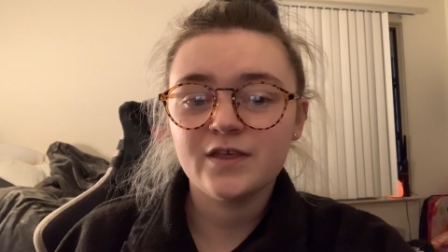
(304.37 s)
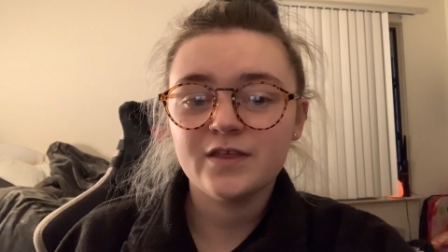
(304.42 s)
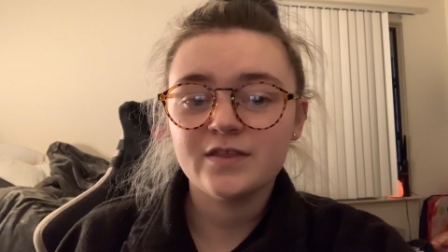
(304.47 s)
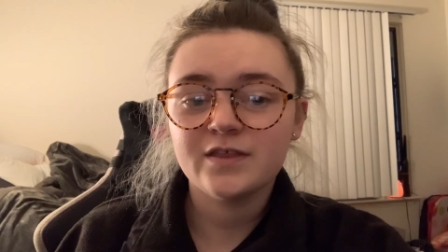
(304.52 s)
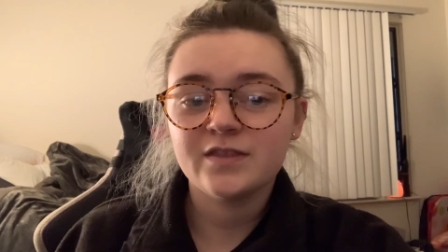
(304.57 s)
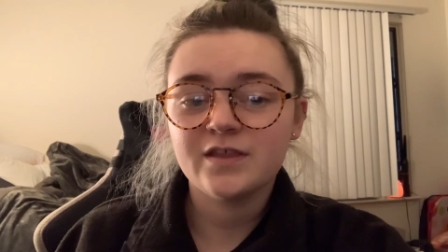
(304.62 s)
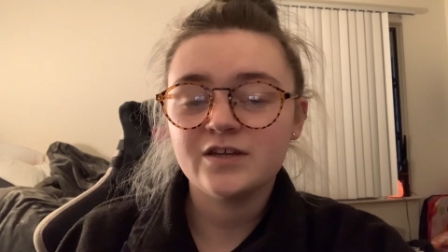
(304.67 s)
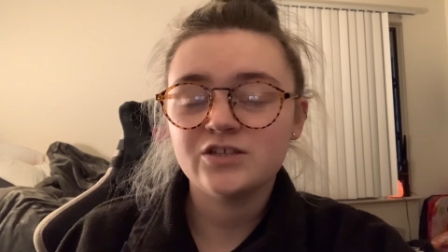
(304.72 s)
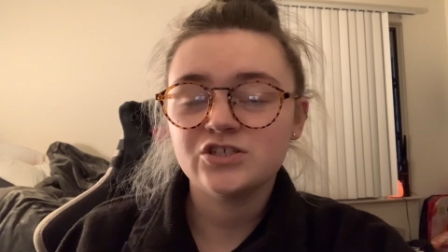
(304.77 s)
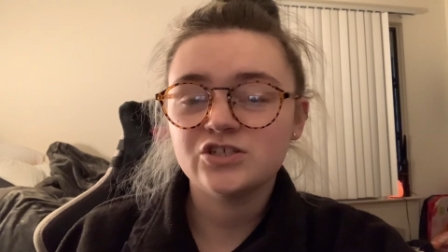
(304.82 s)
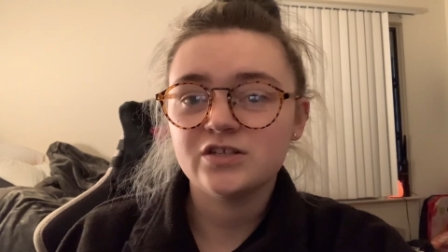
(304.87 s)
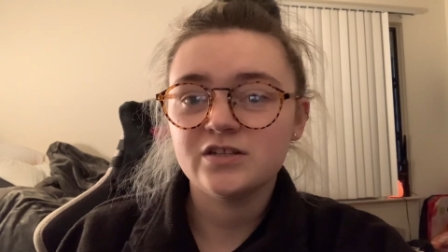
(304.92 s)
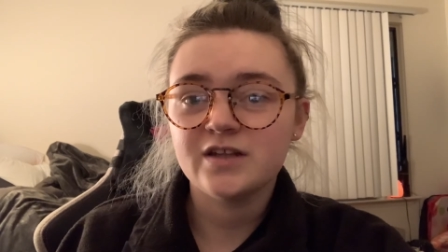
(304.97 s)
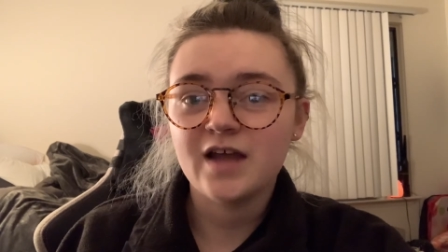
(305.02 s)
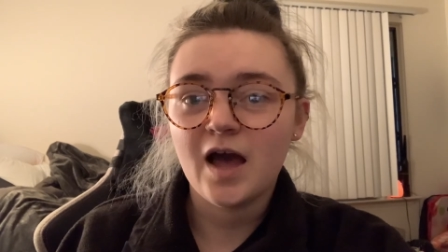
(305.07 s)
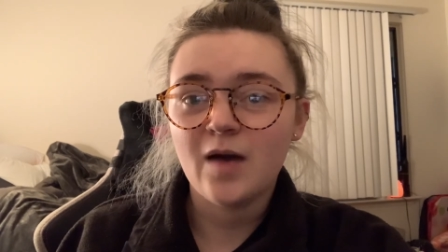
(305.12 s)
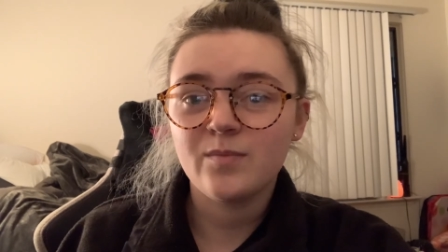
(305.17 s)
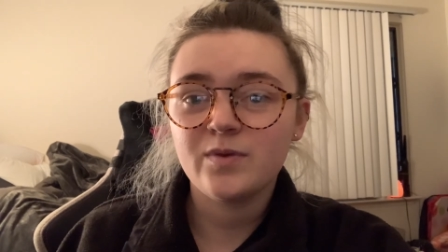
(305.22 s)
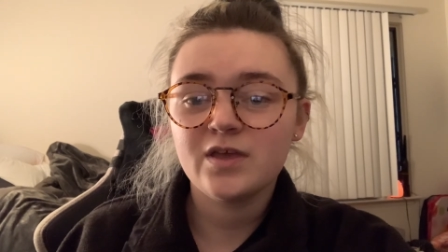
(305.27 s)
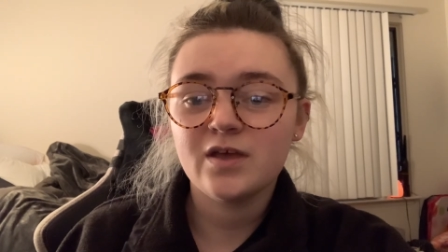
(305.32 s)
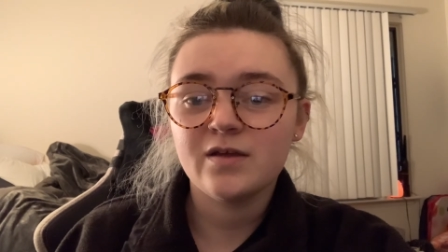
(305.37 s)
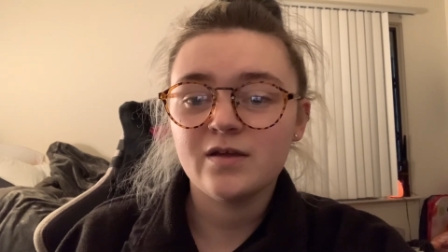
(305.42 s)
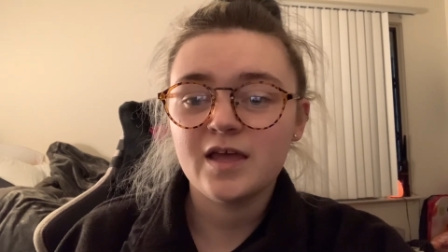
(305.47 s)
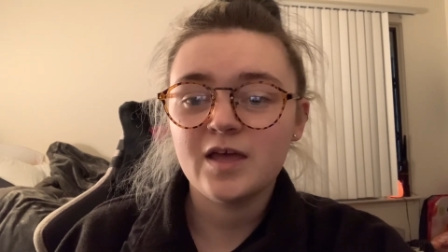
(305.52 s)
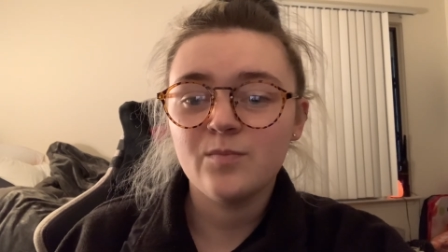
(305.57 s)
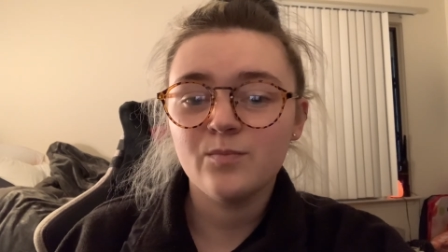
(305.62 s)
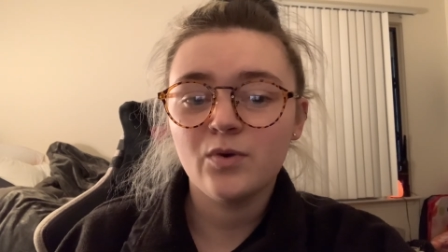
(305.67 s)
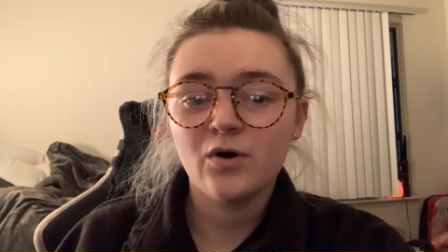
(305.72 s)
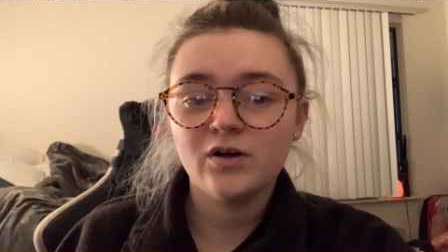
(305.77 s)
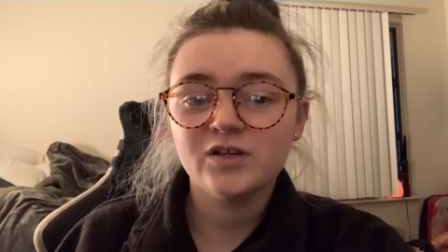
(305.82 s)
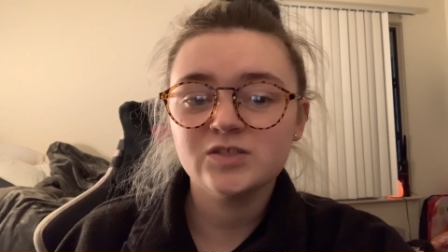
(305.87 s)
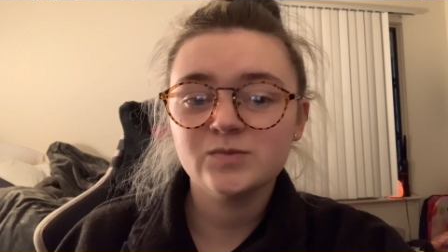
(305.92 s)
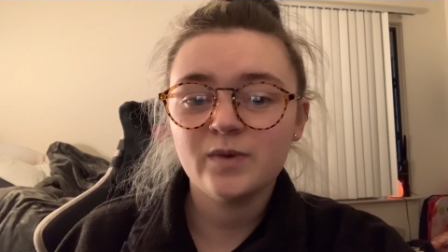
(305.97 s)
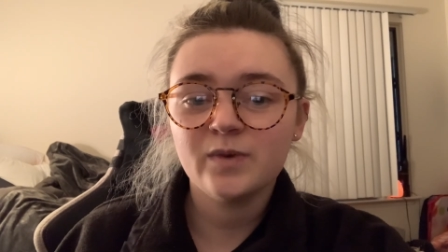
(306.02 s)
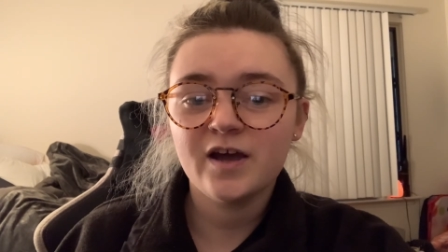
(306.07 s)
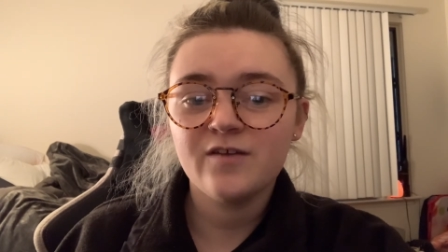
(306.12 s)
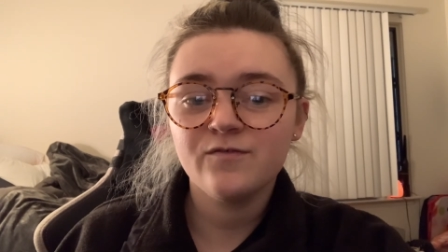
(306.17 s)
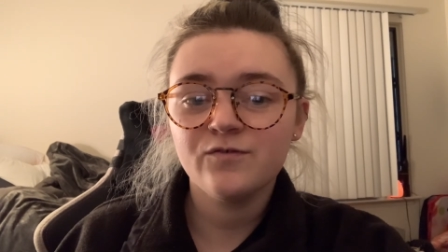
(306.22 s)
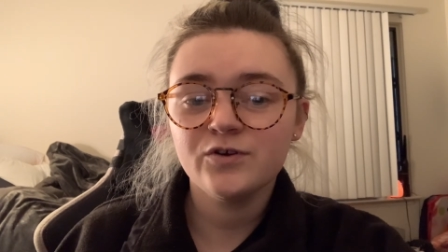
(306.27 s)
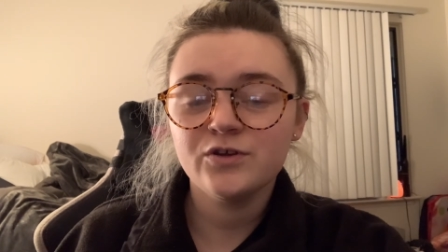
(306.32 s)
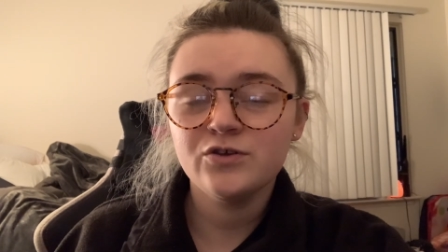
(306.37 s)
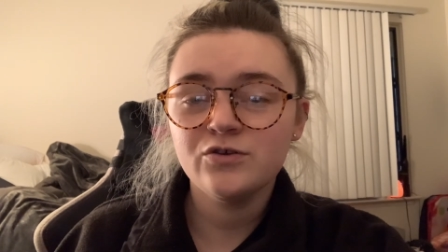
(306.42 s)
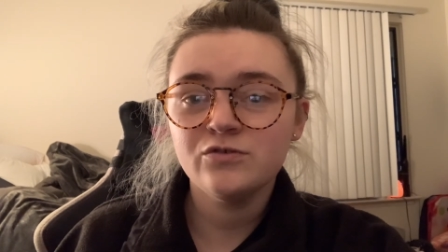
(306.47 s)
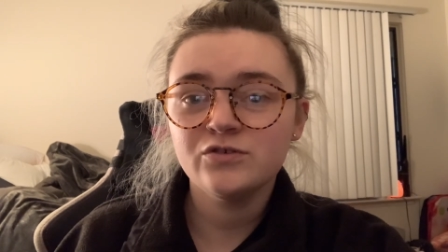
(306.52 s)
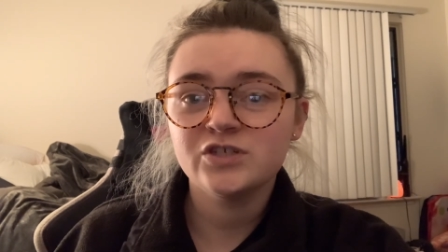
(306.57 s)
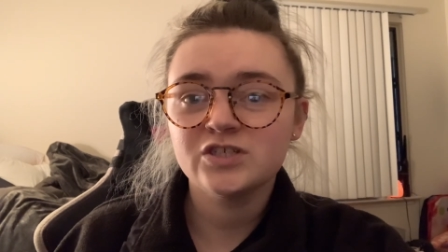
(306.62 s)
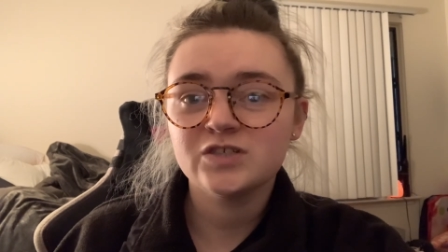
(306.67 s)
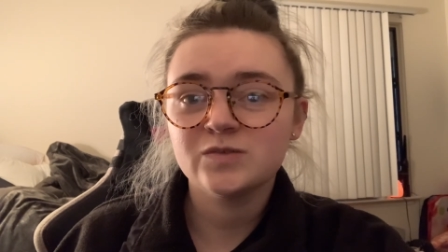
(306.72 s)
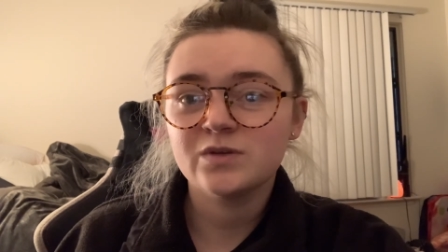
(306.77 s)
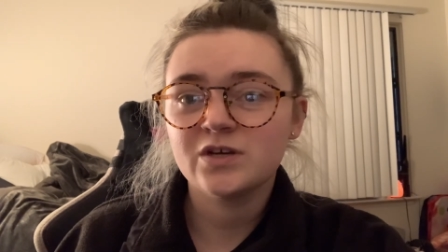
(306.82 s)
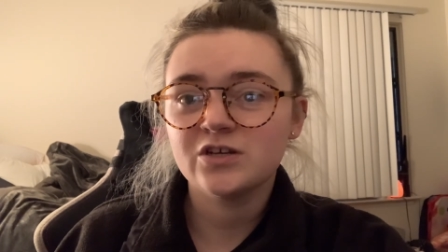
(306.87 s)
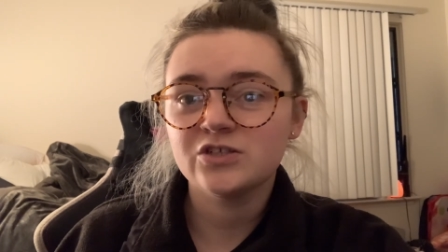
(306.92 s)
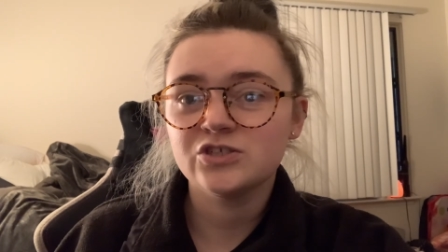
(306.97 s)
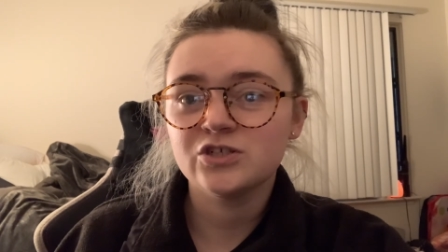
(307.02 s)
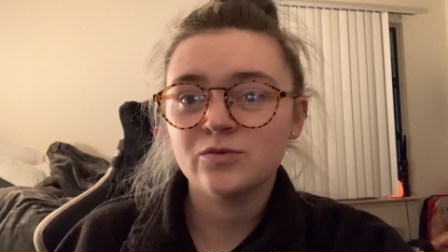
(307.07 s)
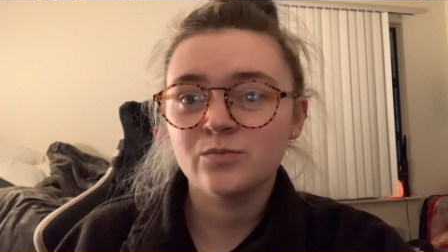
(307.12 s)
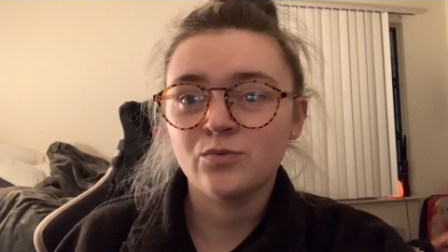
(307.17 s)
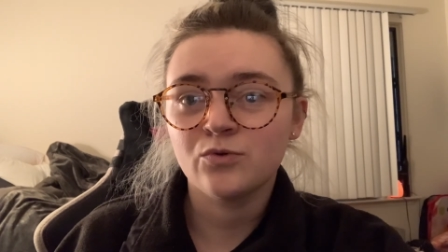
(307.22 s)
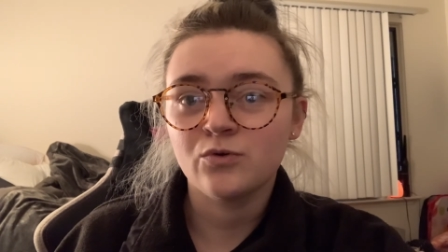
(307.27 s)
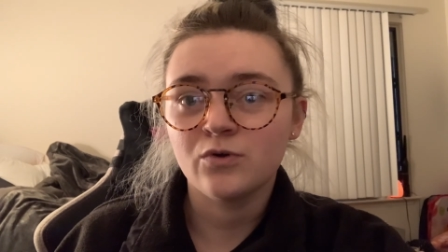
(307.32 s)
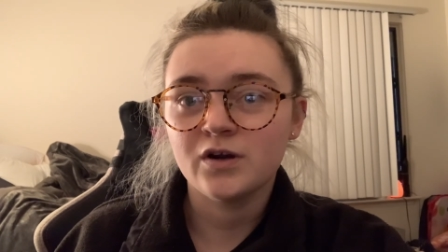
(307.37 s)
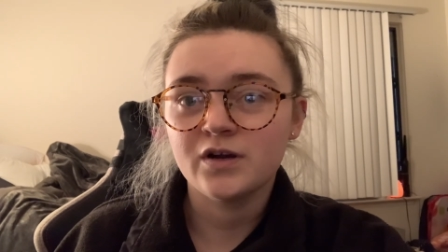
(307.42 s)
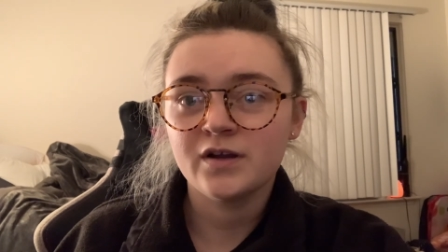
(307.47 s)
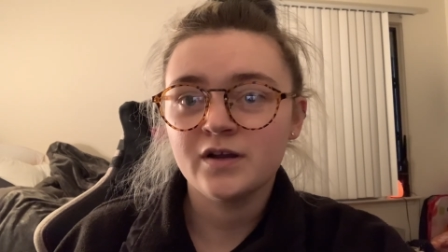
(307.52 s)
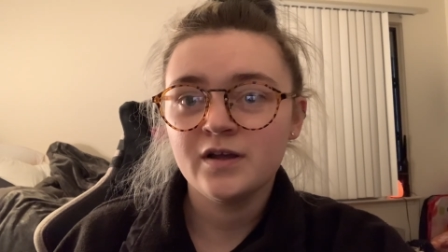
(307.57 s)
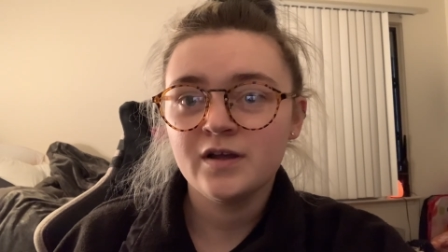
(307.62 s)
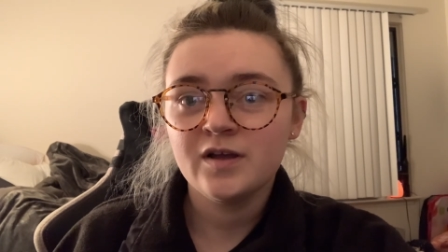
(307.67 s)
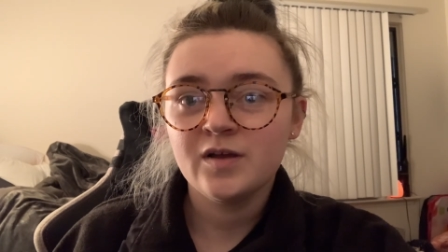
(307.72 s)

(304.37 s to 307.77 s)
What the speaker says: that they should not be an impulse buy for you just because you're bored,